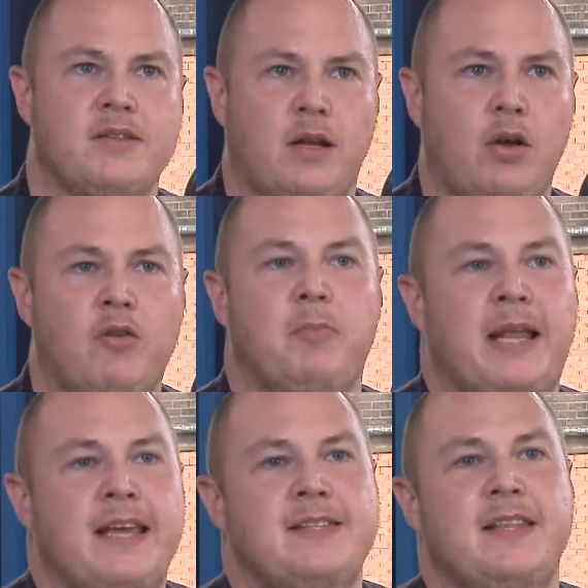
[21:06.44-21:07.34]
a lot of
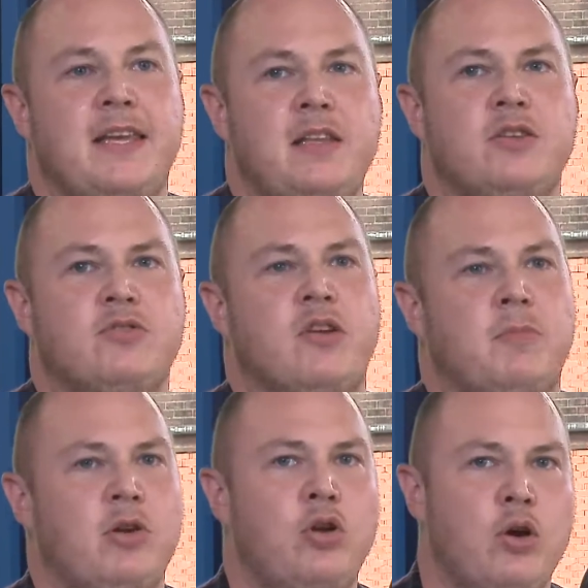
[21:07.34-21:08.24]
players in the industry,
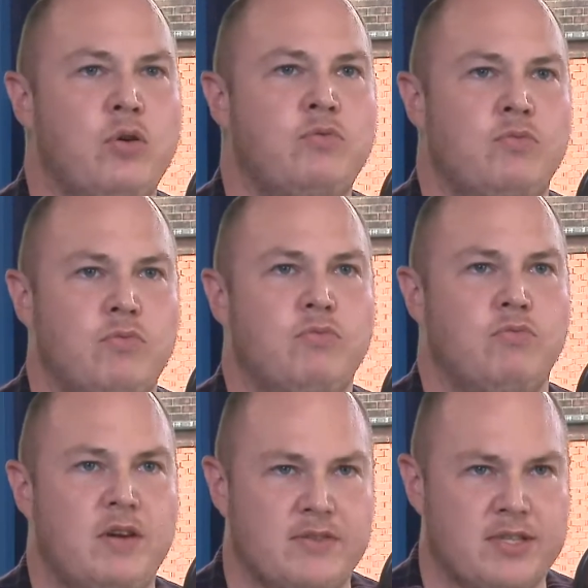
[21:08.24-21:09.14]
but no
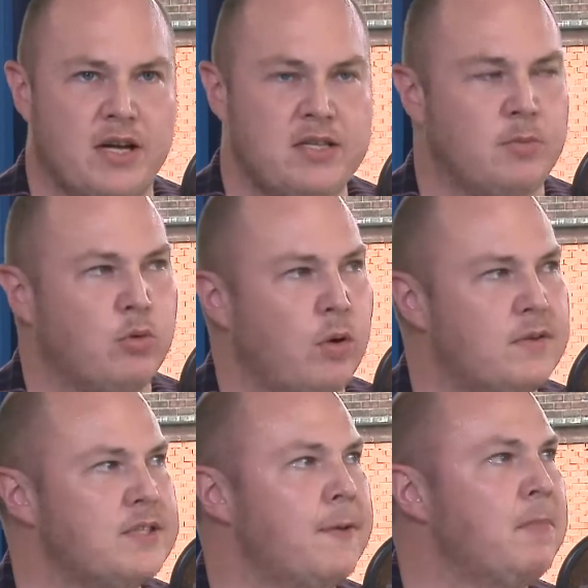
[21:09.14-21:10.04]
real sizable
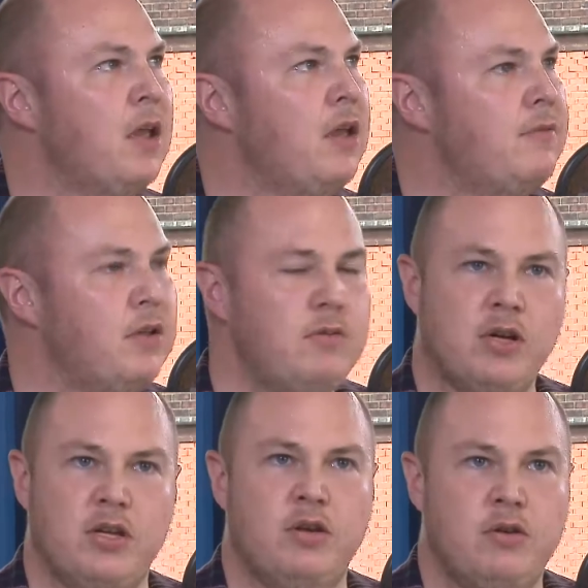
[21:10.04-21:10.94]
ones. If you look
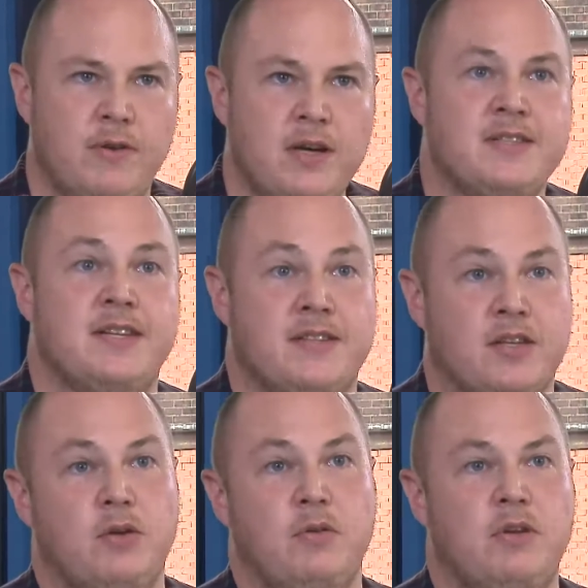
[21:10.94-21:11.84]
at universities, so
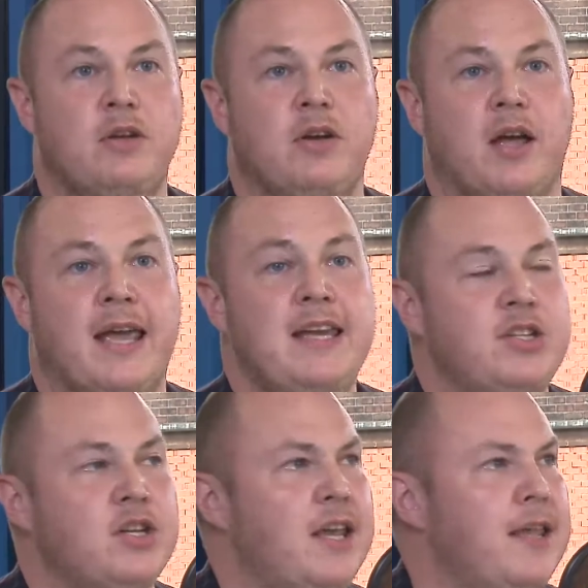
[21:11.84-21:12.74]
you look at
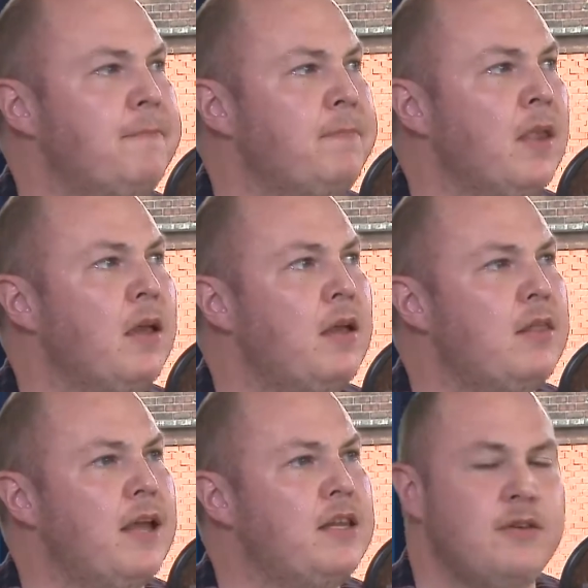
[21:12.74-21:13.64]
HE,
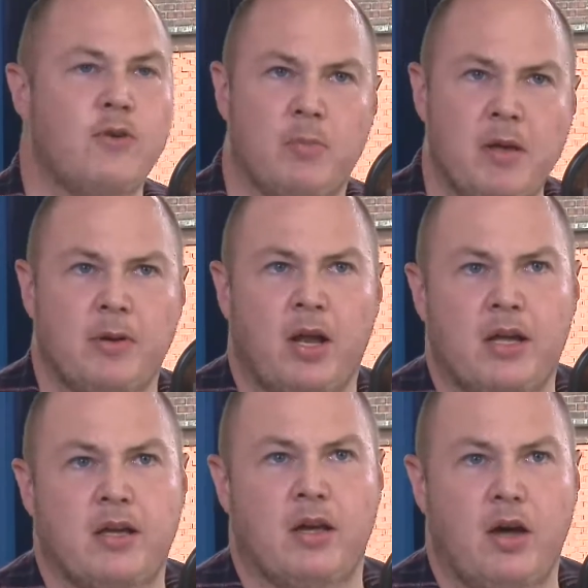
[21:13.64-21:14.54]
then you've got people
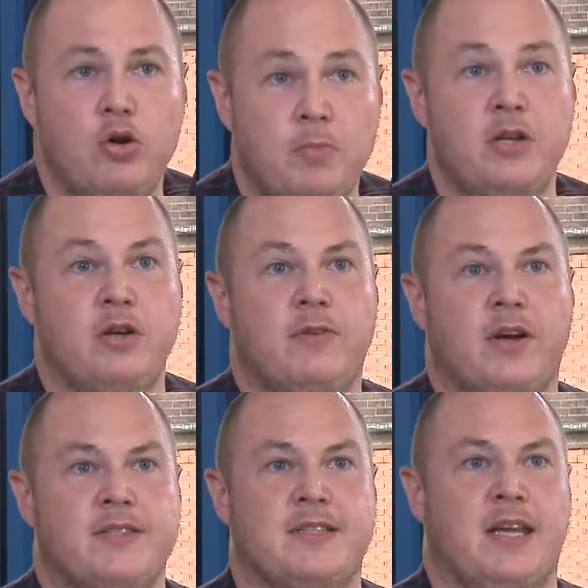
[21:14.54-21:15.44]
like Open
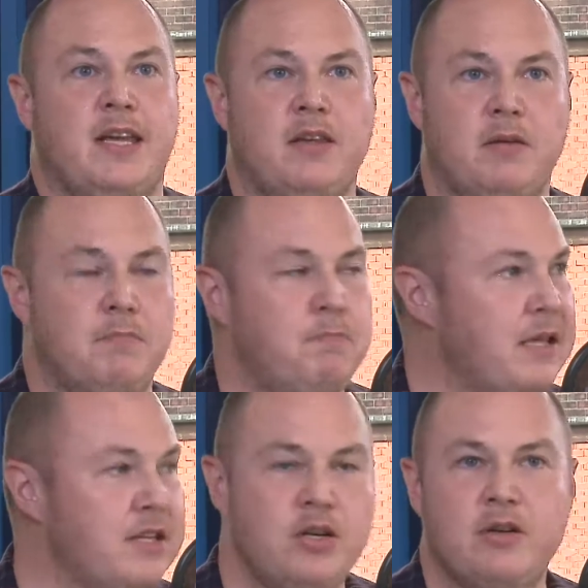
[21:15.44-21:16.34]
University,
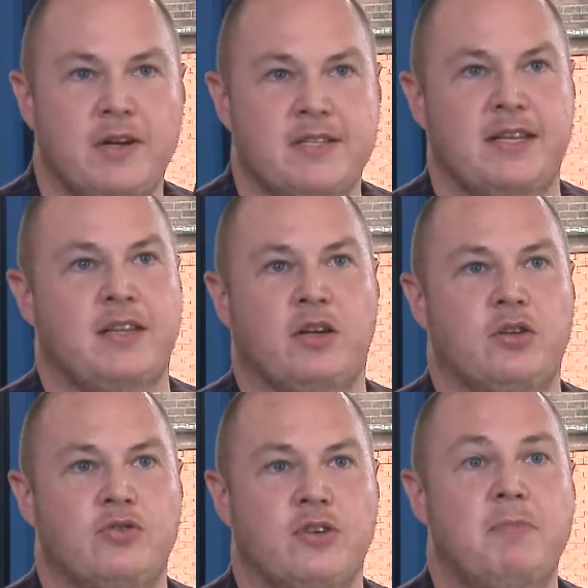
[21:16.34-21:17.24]
biggest university in the
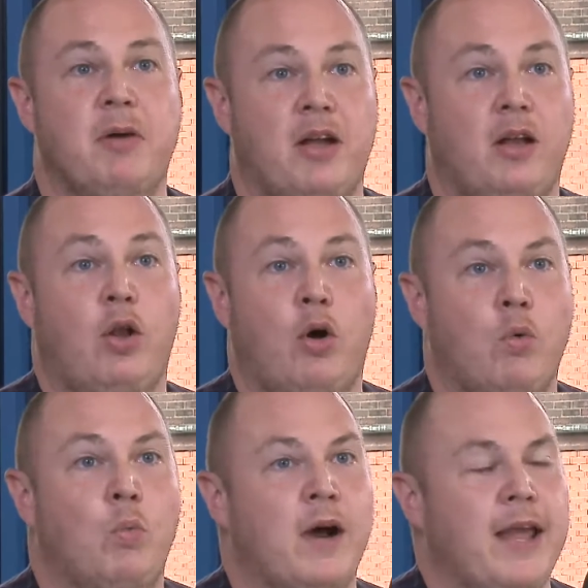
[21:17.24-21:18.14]
country by a
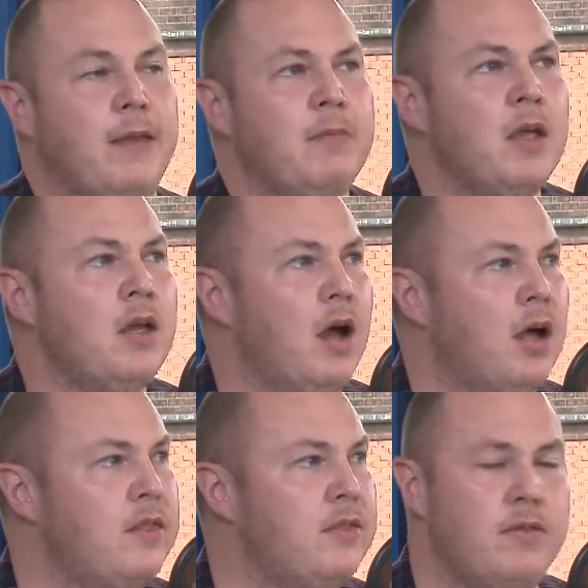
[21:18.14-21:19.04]
long way,
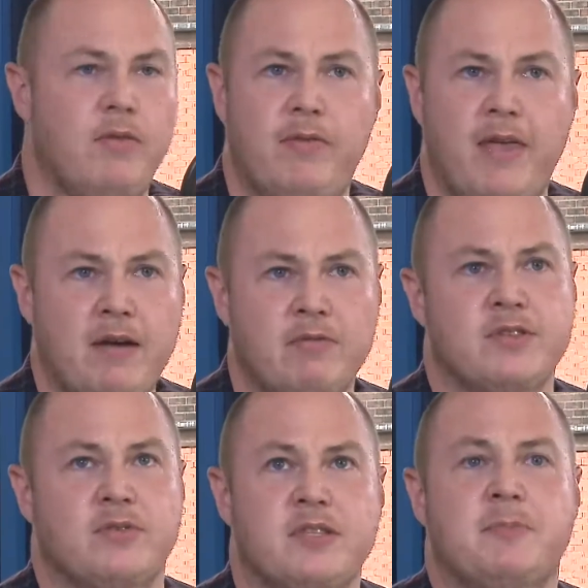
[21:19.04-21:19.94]
and their
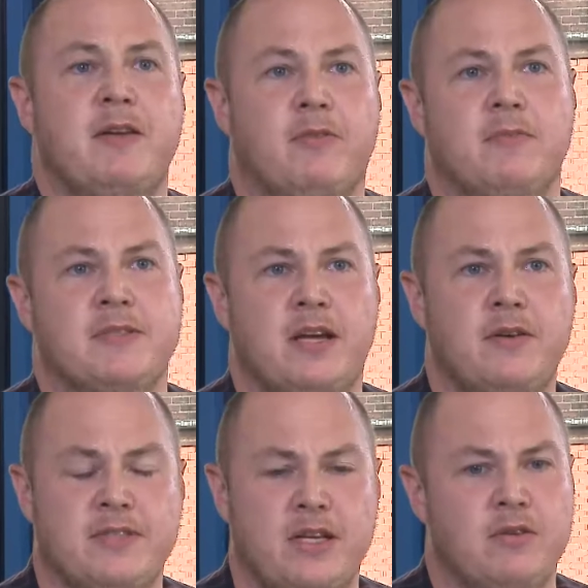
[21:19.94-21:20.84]
results speak for
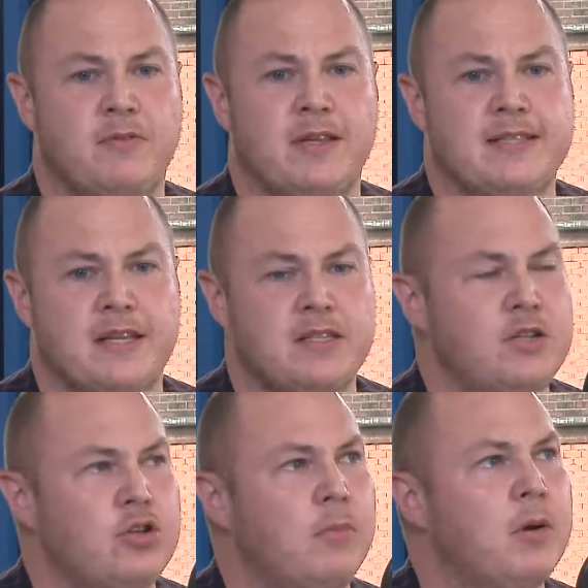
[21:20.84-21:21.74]
themselves. They do a fantastic
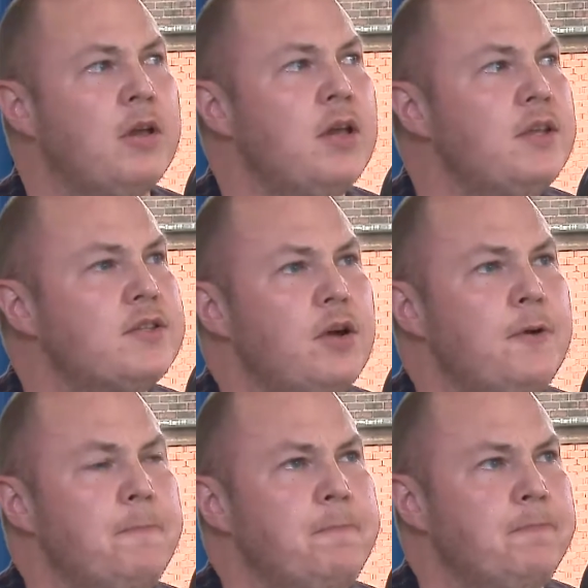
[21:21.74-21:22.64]
job.
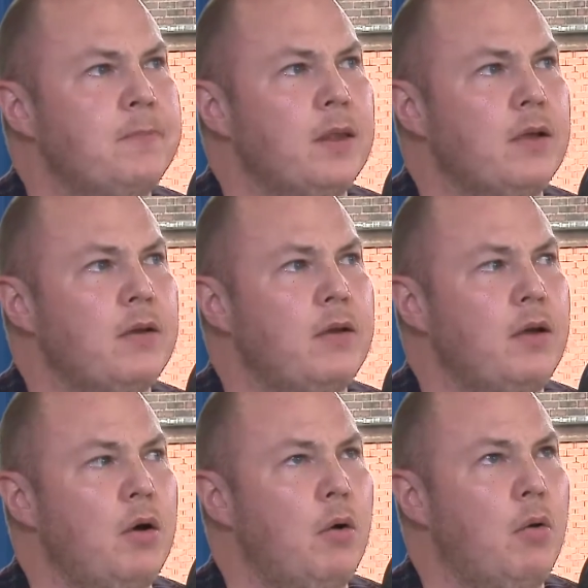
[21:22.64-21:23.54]
So
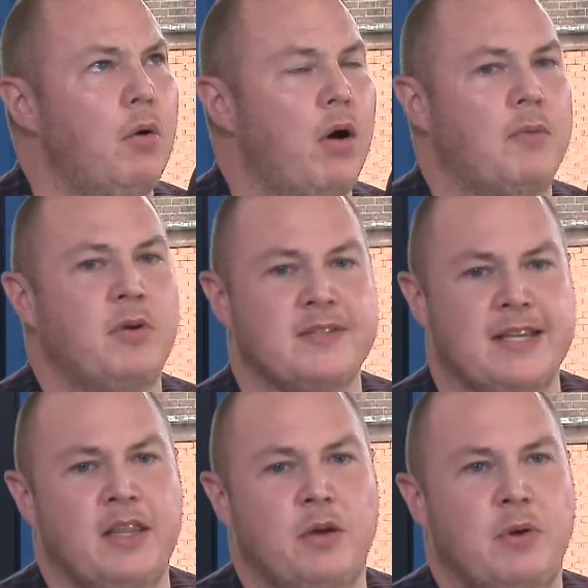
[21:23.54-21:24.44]
I'm not
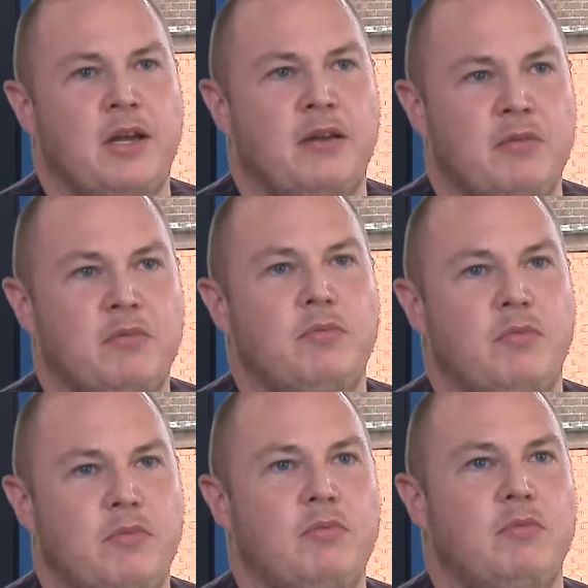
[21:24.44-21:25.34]
saying that we're
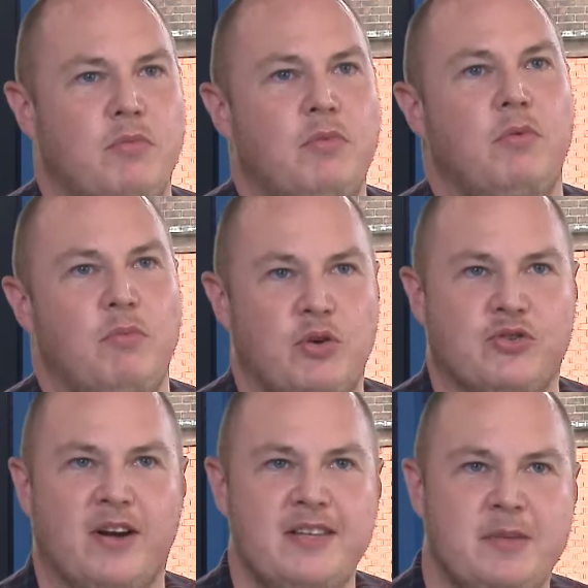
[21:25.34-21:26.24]

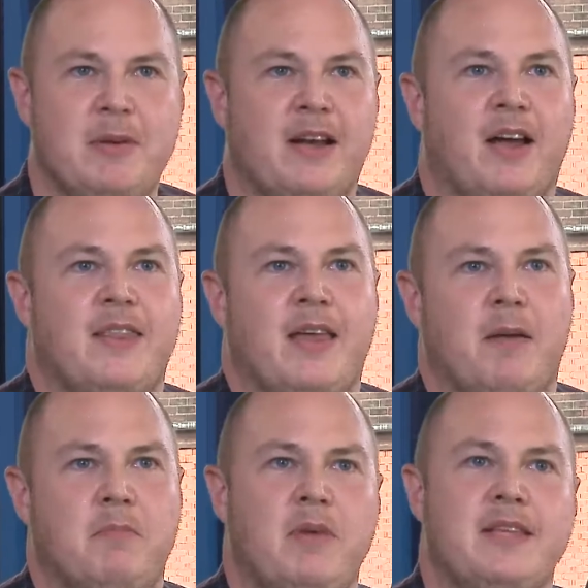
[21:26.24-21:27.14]
trying to be like
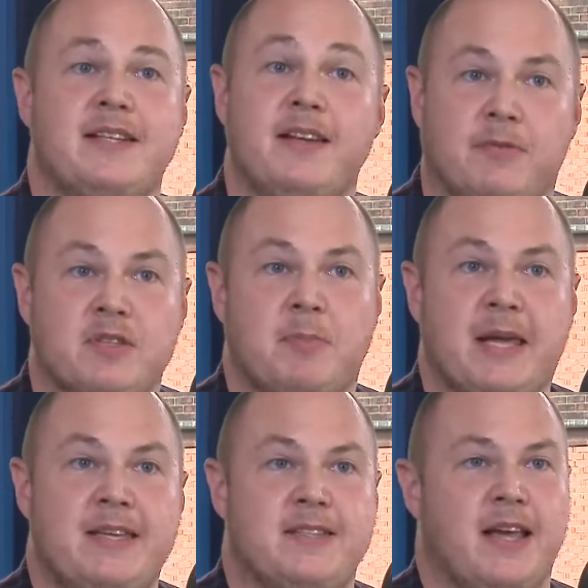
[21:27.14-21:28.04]
them. It's a different
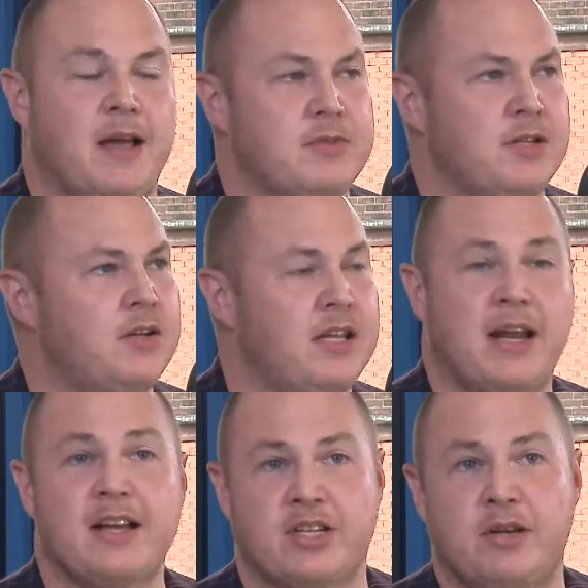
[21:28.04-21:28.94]
space, absolutely, and
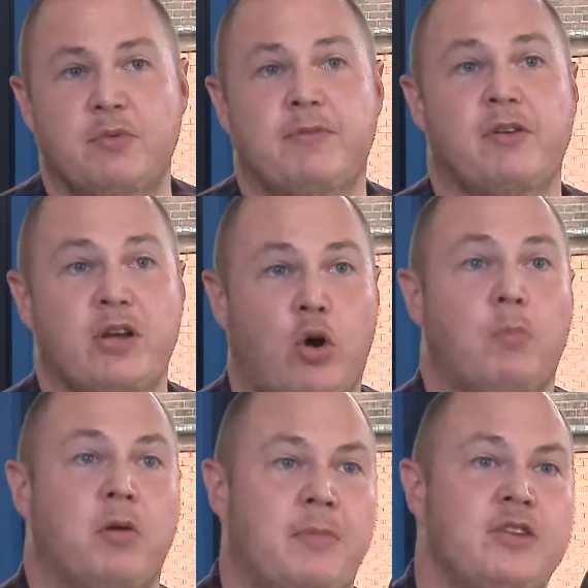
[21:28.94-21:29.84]
actually we're a very
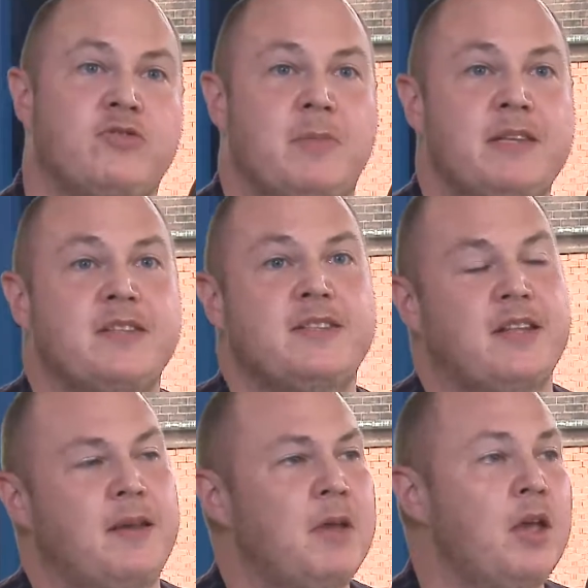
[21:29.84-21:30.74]
complementary business to
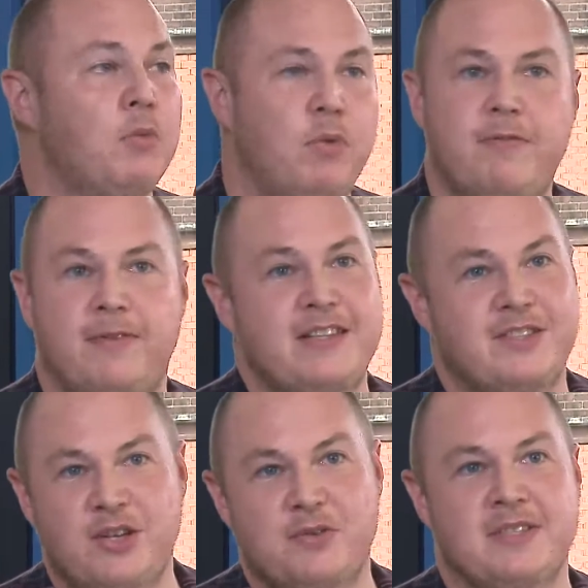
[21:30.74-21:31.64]
them. Yeah. We feed
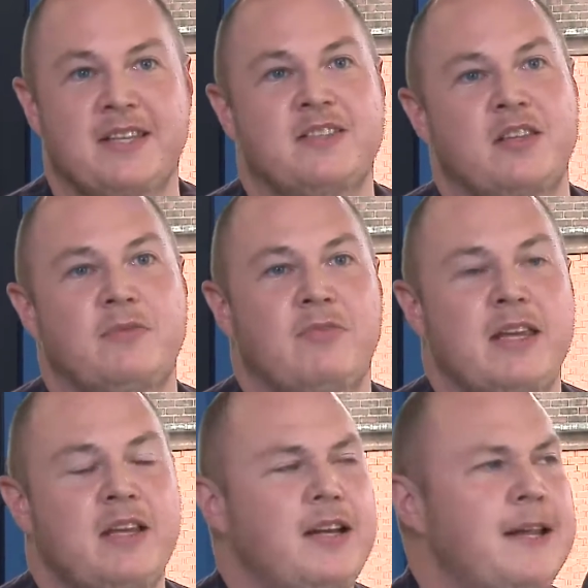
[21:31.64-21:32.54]
students into them
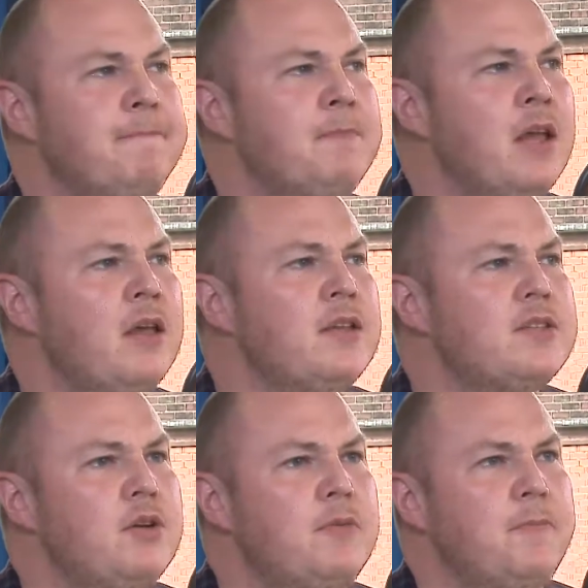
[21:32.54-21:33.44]
regularly.
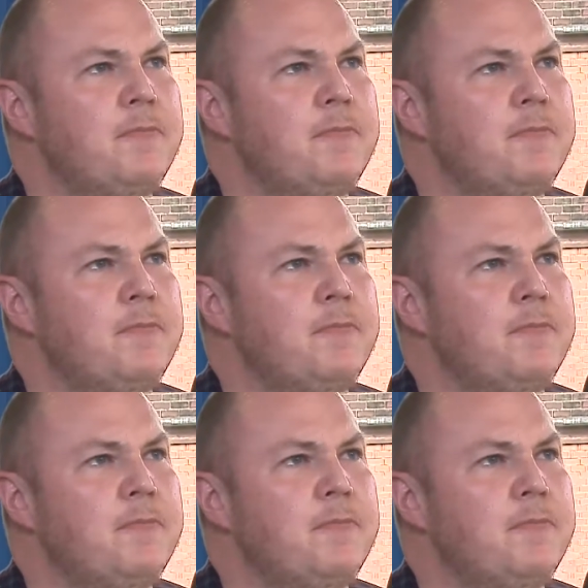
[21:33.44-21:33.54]
So